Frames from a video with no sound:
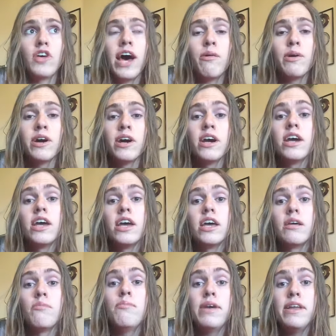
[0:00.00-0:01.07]
hour
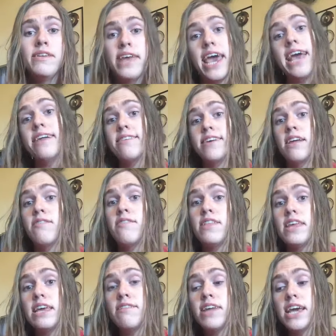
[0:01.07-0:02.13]
midday instead of in
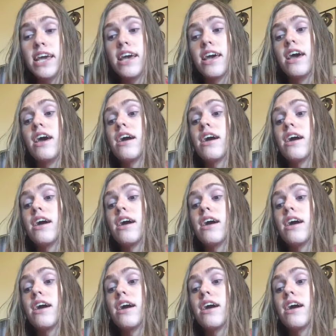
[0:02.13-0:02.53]
the evening,